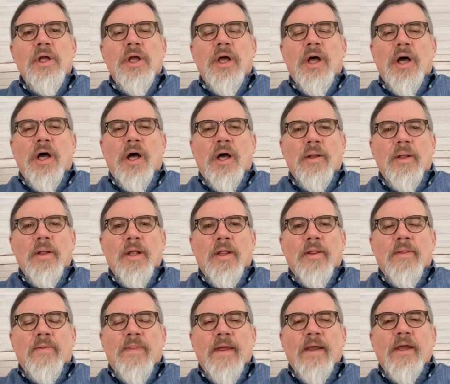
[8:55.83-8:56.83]

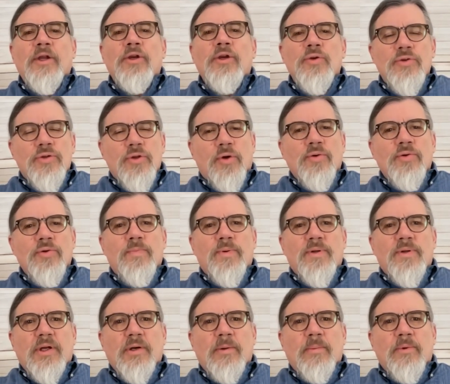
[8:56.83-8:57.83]
They can use those
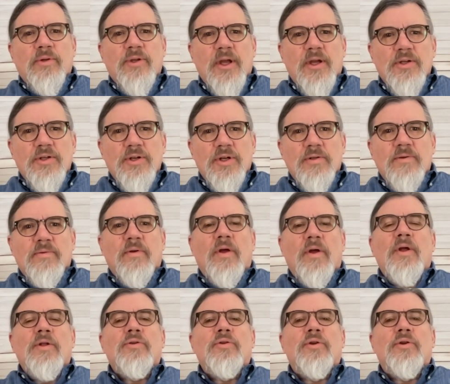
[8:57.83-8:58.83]
particular mutations
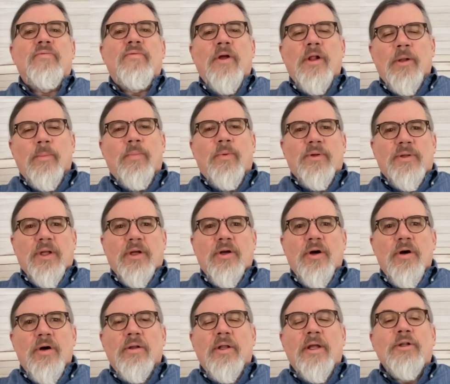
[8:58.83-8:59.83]
to develop what they
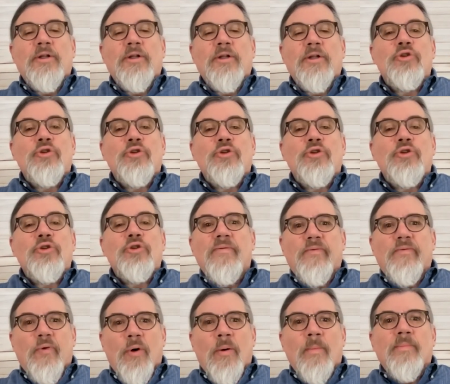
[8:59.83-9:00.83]
call a
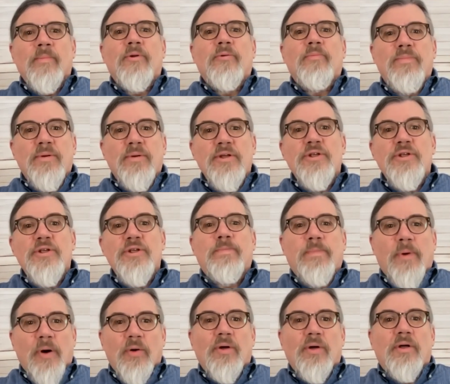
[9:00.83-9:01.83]
tumor-informed
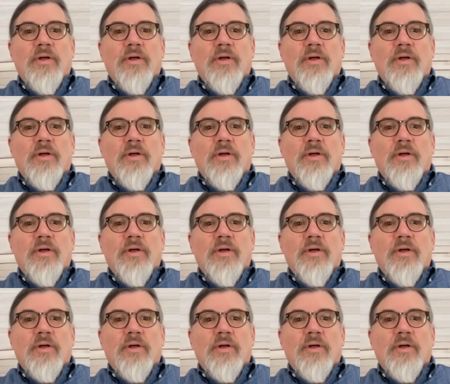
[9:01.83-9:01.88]
bespoke